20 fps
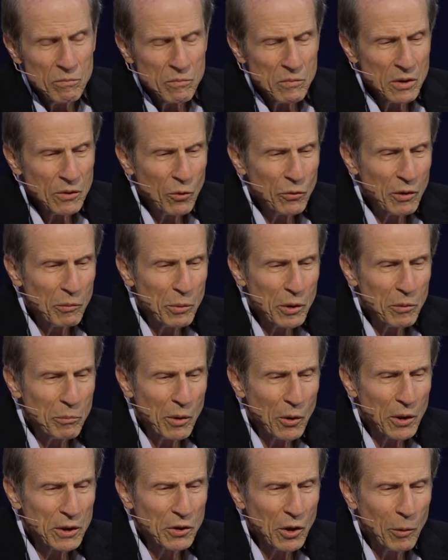you know, they've been a
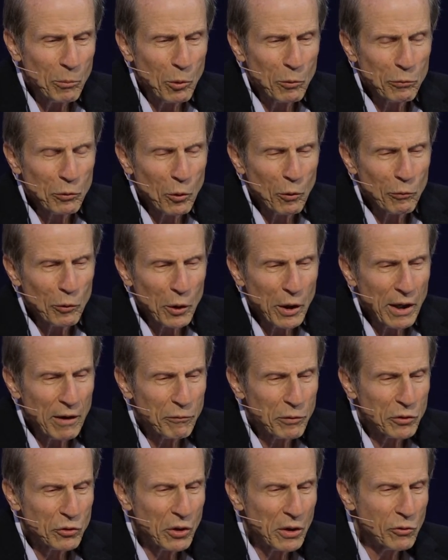married couple for over a half
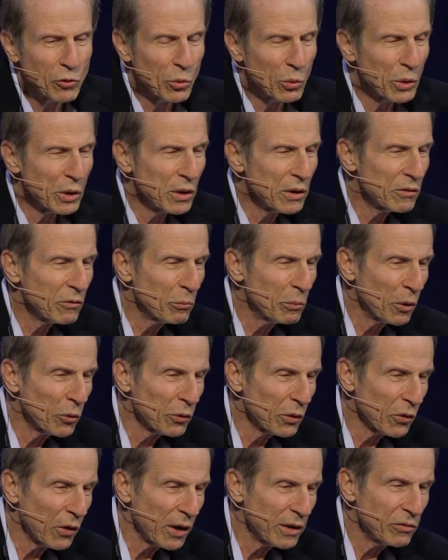a century and have built
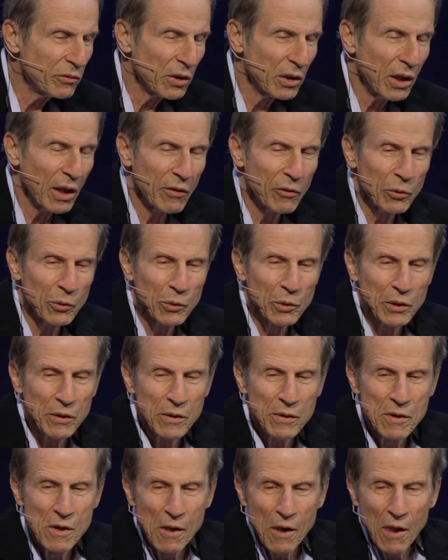a life together, and